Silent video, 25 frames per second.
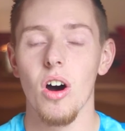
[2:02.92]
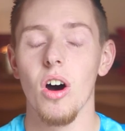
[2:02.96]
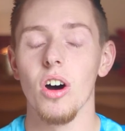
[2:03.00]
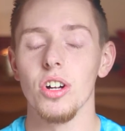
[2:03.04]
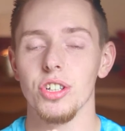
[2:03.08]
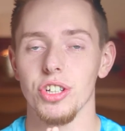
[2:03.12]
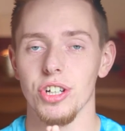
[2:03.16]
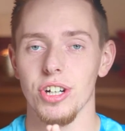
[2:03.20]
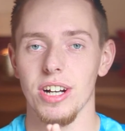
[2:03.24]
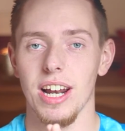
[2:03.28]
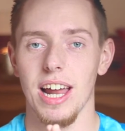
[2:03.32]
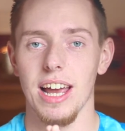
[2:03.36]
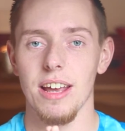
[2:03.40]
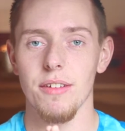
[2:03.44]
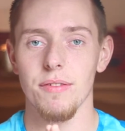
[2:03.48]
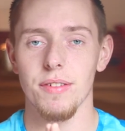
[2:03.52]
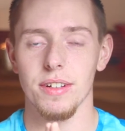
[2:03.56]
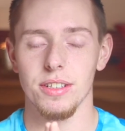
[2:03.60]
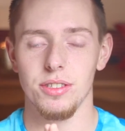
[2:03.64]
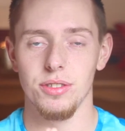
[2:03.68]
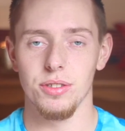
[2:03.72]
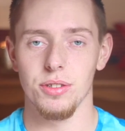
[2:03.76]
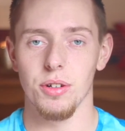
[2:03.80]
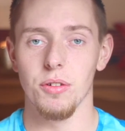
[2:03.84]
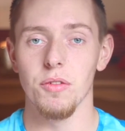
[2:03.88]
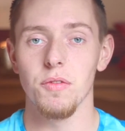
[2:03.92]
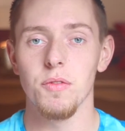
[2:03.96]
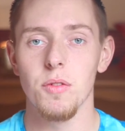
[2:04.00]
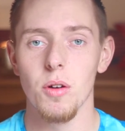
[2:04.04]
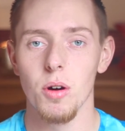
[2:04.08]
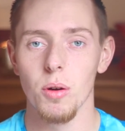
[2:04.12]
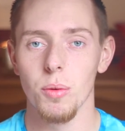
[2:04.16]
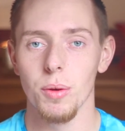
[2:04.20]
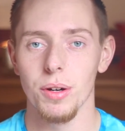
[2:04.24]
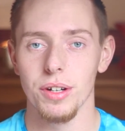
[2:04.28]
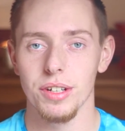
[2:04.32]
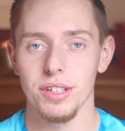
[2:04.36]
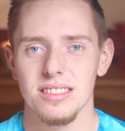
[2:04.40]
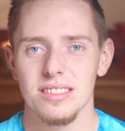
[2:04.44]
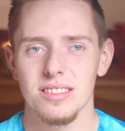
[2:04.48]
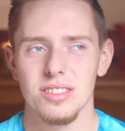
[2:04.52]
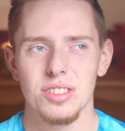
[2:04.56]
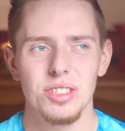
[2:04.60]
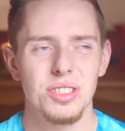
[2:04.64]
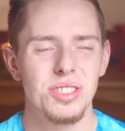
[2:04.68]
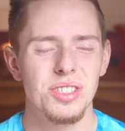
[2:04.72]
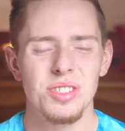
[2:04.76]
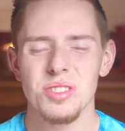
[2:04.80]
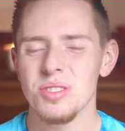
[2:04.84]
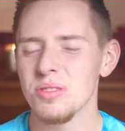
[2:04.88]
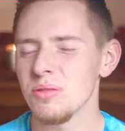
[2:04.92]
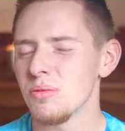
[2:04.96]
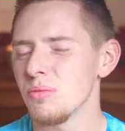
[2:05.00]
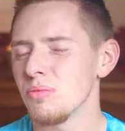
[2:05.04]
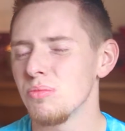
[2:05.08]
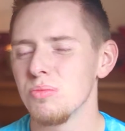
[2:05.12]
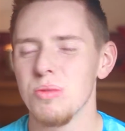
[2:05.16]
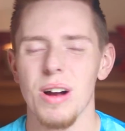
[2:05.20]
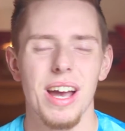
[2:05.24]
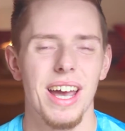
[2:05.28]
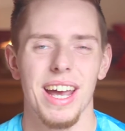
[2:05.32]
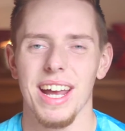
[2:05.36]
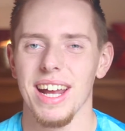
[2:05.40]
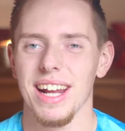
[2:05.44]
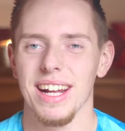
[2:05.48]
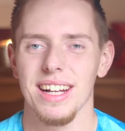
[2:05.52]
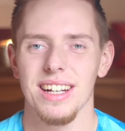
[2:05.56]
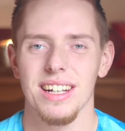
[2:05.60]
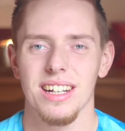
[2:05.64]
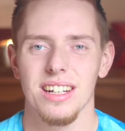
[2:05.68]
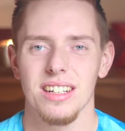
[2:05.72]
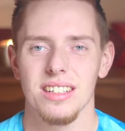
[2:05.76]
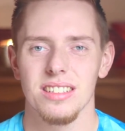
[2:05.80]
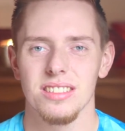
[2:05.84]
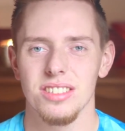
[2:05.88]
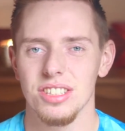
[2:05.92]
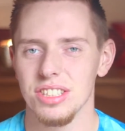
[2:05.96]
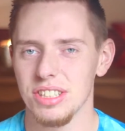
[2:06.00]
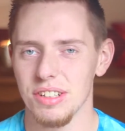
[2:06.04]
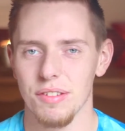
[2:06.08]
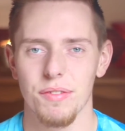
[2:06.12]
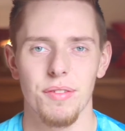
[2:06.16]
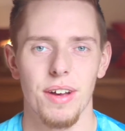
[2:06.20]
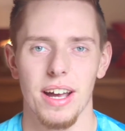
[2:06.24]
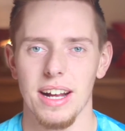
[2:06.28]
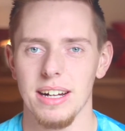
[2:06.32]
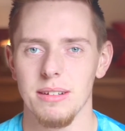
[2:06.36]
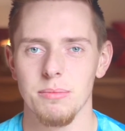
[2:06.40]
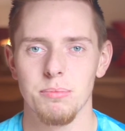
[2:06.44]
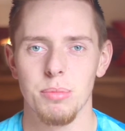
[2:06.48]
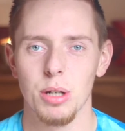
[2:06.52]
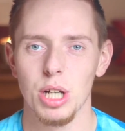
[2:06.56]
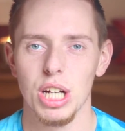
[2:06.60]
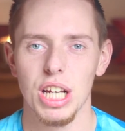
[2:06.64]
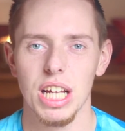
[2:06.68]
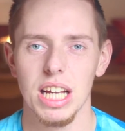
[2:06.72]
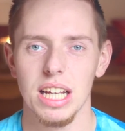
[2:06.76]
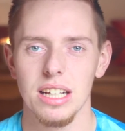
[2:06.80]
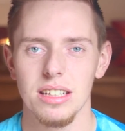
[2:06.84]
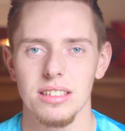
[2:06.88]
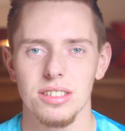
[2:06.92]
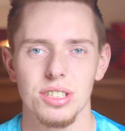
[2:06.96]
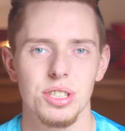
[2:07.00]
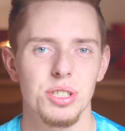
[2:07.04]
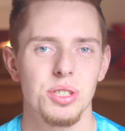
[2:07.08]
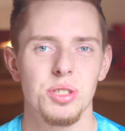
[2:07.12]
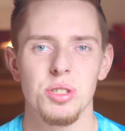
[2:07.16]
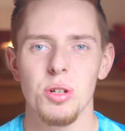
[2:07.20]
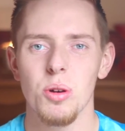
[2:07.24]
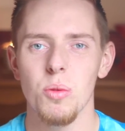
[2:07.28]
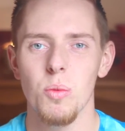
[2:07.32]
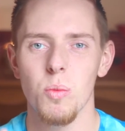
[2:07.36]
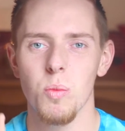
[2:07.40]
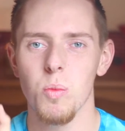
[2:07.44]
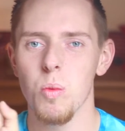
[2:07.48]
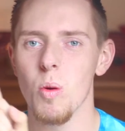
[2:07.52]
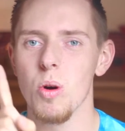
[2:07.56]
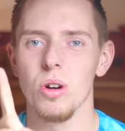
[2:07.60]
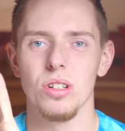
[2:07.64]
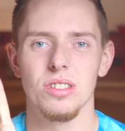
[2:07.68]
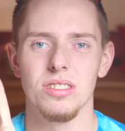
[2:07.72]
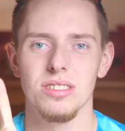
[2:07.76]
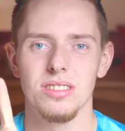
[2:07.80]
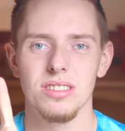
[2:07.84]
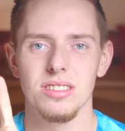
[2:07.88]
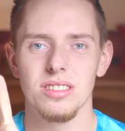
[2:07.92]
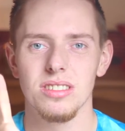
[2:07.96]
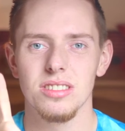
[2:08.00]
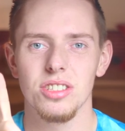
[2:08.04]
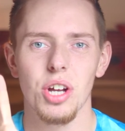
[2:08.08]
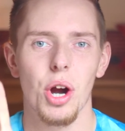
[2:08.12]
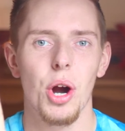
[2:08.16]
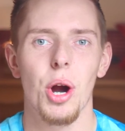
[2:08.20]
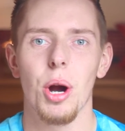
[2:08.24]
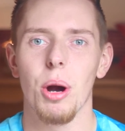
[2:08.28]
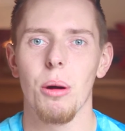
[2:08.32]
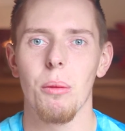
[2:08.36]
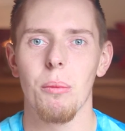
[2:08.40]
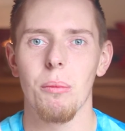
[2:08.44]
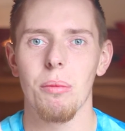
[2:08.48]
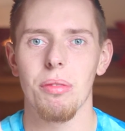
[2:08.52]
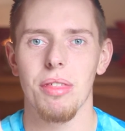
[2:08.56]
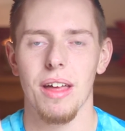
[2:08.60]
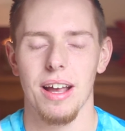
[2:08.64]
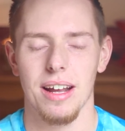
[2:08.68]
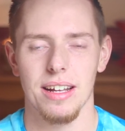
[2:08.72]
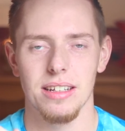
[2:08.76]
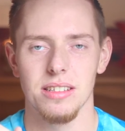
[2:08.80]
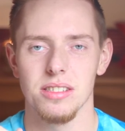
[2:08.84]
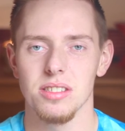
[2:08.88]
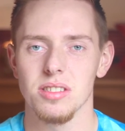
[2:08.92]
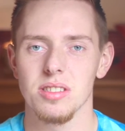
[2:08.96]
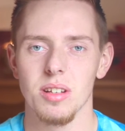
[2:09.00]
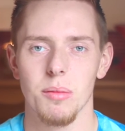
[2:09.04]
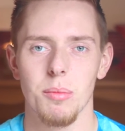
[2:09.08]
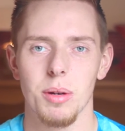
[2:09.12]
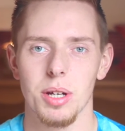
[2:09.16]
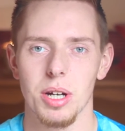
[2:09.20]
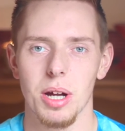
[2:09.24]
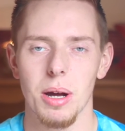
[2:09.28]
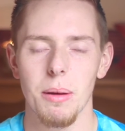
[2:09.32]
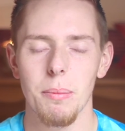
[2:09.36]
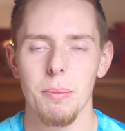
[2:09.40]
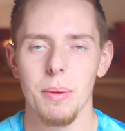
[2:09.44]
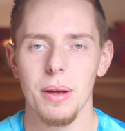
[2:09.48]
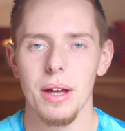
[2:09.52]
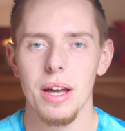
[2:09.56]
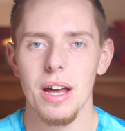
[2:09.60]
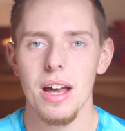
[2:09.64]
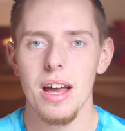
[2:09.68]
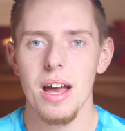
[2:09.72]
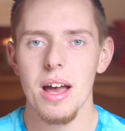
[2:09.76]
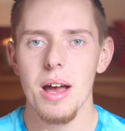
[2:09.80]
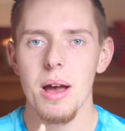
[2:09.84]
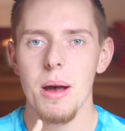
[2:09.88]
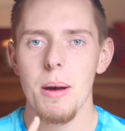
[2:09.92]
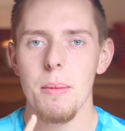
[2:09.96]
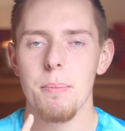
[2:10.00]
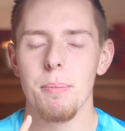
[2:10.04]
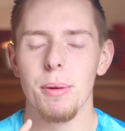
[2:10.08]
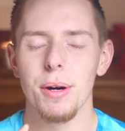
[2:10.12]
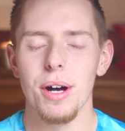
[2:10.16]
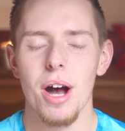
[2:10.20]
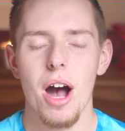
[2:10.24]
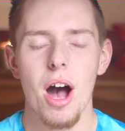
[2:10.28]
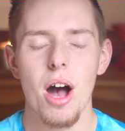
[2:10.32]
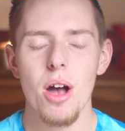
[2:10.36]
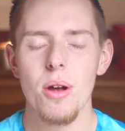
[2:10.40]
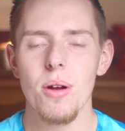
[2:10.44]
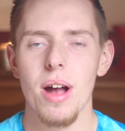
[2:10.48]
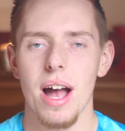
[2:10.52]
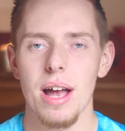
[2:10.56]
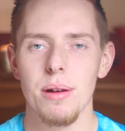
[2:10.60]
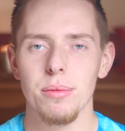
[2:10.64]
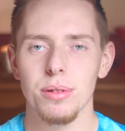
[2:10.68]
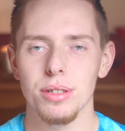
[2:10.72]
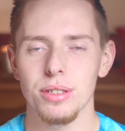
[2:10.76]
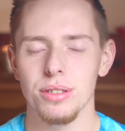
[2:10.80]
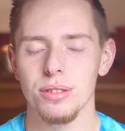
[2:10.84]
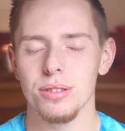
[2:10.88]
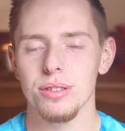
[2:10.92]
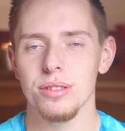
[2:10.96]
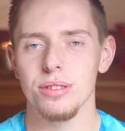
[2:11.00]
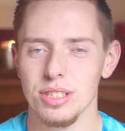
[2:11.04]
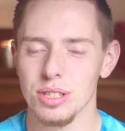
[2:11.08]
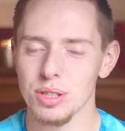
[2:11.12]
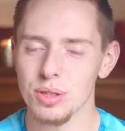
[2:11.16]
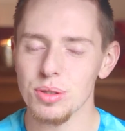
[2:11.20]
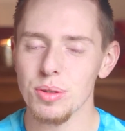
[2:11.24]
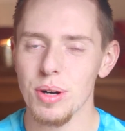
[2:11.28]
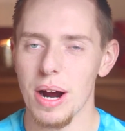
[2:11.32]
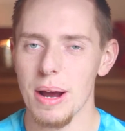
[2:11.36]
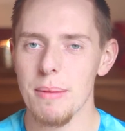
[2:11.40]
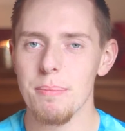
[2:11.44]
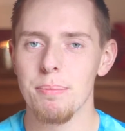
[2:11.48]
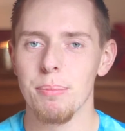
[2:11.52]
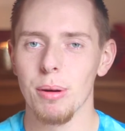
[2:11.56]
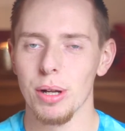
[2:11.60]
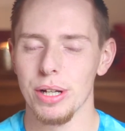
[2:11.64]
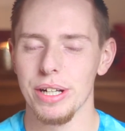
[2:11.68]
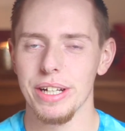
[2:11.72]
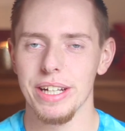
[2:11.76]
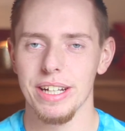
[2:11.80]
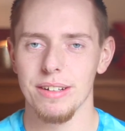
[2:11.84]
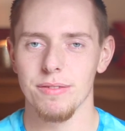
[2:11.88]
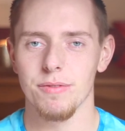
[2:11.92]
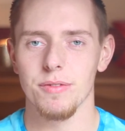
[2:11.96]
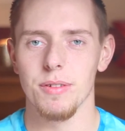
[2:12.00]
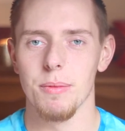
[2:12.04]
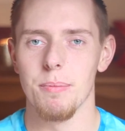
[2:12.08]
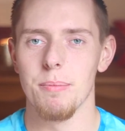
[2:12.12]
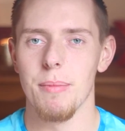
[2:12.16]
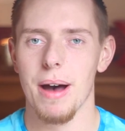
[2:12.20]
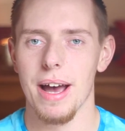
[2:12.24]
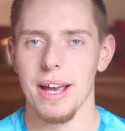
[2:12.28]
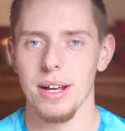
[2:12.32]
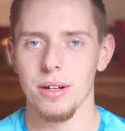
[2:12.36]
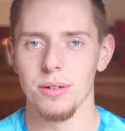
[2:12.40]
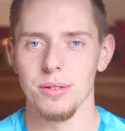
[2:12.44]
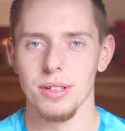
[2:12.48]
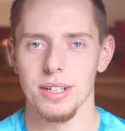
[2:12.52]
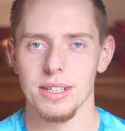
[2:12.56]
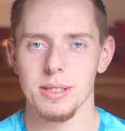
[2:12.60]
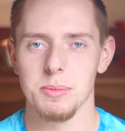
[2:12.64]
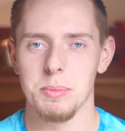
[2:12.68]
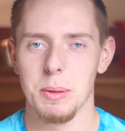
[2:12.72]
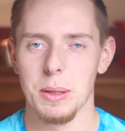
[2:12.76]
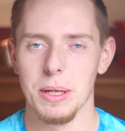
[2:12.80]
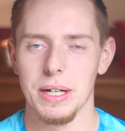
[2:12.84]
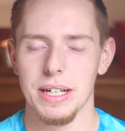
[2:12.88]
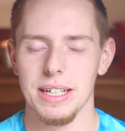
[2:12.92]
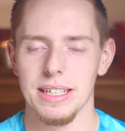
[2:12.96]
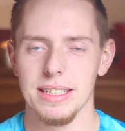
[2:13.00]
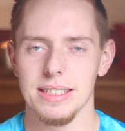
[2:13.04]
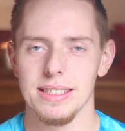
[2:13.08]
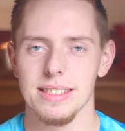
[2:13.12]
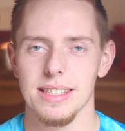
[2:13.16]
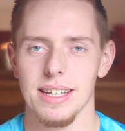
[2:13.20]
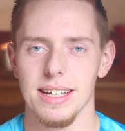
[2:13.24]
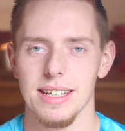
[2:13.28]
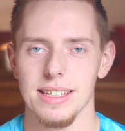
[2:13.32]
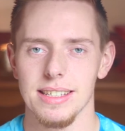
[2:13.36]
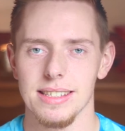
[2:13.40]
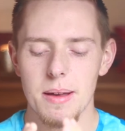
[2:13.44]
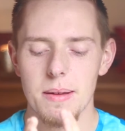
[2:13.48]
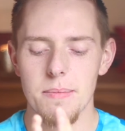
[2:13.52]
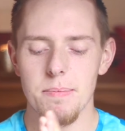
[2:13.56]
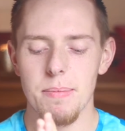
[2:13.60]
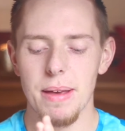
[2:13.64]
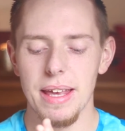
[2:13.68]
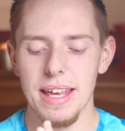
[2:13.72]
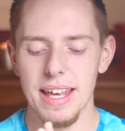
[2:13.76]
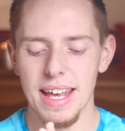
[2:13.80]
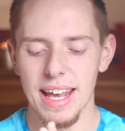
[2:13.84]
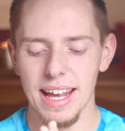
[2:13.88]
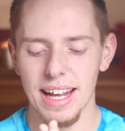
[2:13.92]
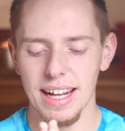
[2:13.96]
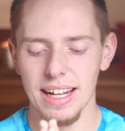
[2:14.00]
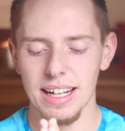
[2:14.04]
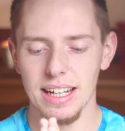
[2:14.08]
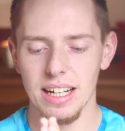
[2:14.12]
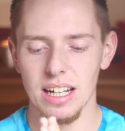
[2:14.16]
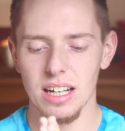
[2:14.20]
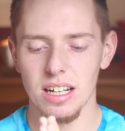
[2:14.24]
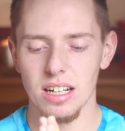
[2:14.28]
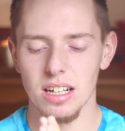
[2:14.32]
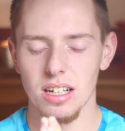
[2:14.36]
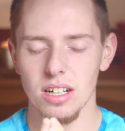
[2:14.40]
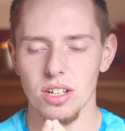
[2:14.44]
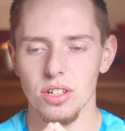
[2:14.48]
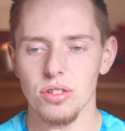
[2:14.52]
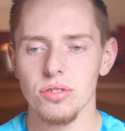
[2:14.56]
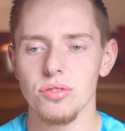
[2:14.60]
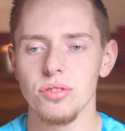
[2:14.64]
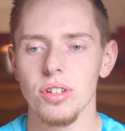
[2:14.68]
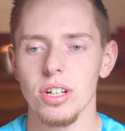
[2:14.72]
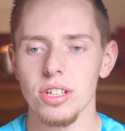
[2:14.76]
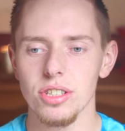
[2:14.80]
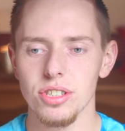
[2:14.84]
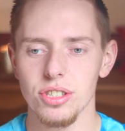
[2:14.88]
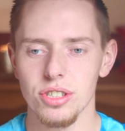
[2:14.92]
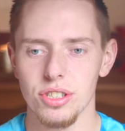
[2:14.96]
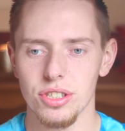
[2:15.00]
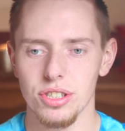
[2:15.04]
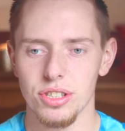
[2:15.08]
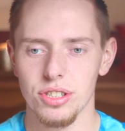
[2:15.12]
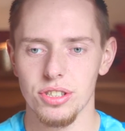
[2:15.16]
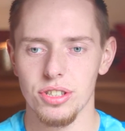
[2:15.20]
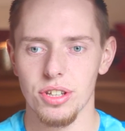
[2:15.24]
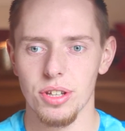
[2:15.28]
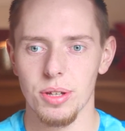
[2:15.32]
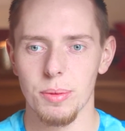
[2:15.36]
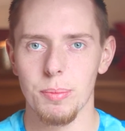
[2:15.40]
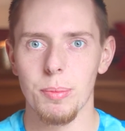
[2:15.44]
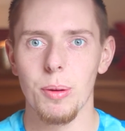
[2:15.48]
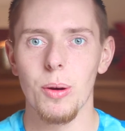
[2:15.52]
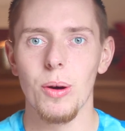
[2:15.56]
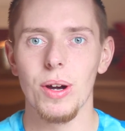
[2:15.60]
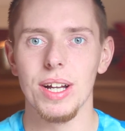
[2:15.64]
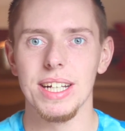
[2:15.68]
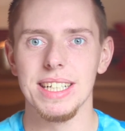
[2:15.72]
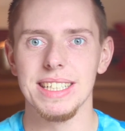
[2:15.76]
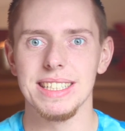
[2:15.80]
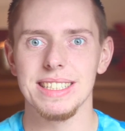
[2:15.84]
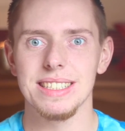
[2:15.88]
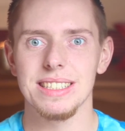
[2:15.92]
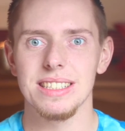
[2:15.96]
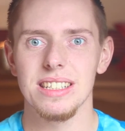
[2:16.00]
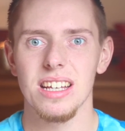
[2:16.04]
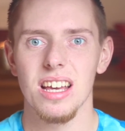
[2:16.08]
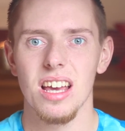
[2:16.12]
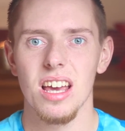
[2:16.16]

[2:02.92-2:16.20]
on your life as you go forward. There's no way to define bullying. There's no one term that can sum it up. But how I would describe bullying from my own experience is being crushed to the point